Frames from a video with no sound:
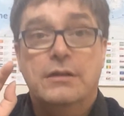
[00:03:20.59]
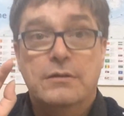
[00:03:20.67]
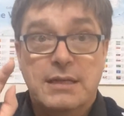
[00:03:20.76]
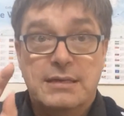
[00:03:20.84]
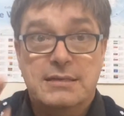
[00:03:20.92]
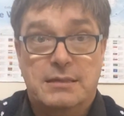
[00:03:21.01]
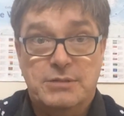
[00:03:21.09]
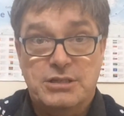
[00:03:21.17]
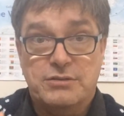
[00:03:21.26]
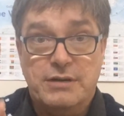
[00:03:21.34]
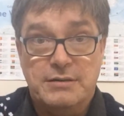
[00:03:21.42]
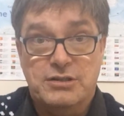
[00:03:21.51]
You then tap
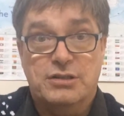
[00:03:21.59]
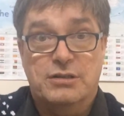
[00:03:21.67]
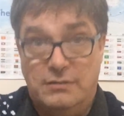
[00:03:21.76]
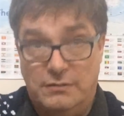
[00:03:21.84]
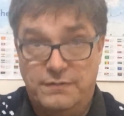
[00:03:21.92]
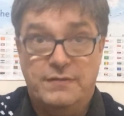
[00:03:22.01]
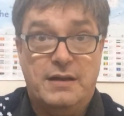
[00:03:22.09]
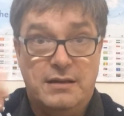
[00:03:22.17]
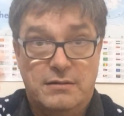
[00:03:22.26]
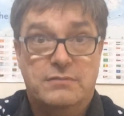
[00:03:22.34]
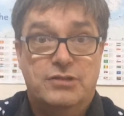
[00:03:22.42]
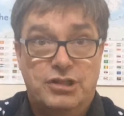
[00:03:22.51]
your screen so it'll
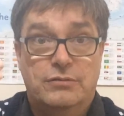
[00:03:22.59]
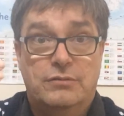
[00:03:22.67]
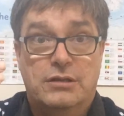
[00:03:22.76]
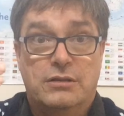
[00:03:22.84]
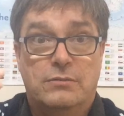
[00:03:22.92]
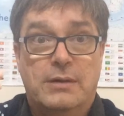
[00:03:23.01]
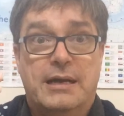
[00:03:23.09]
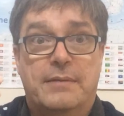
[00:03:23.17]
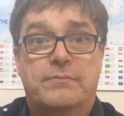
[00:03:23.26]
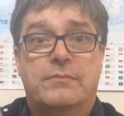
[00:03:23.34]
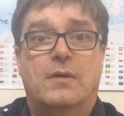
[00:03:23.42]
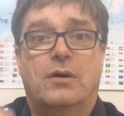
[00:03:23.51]
shoot the other
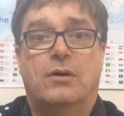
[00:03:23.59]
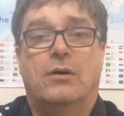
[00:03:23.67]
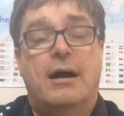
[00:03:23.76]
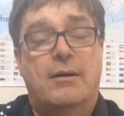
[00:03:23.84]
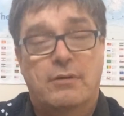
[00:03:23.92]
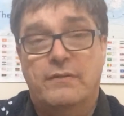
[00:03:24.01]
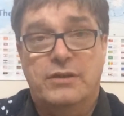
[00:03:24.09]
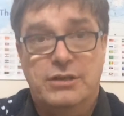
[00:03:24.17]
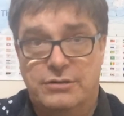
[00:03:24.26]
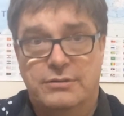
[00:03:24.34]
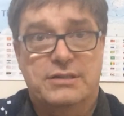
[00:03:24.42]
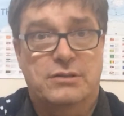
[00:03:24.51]
way, or however
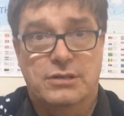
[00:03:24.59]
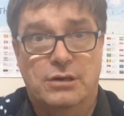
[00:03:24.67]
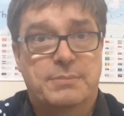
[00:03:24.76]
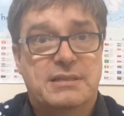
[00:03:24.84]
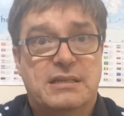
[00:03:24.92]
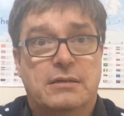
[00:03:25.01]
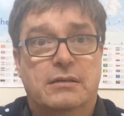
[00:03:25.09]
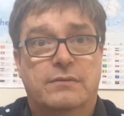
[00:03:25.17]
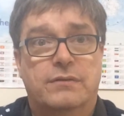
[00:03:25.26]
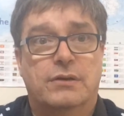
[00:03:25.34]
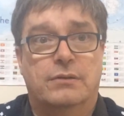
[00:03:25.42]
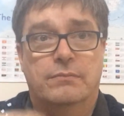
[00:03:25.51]
you do it on your particular
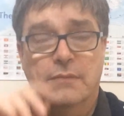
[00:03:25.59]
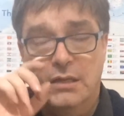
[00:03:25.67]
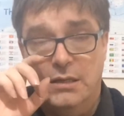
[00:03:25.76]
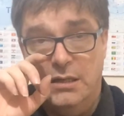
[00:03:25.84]
phone.